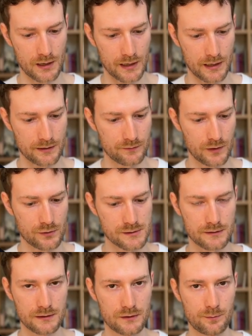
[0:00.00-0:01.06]
And we also
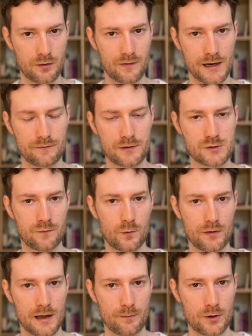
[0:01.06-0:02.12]
need to provide which
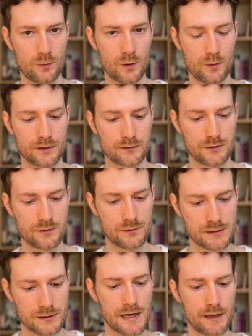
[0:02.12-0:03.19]
phone number we want to
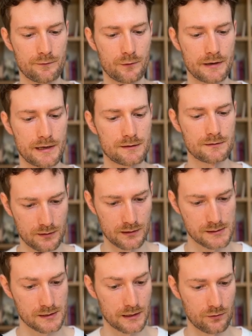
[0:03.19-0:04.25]
use. And for that,
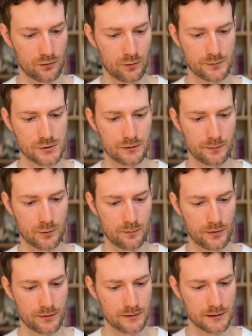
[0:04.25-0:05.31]
let's click on optional
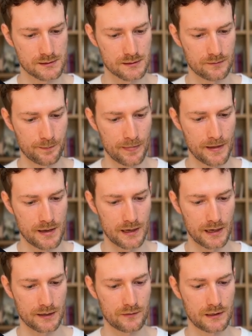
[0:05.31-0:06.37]
properties
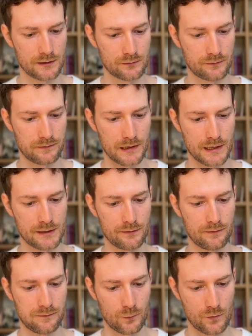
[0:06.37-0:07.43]
and we need to find
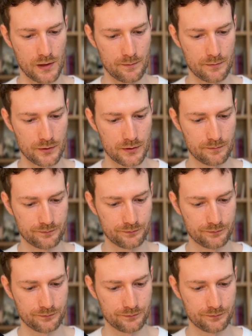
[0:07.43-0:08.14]
phone number.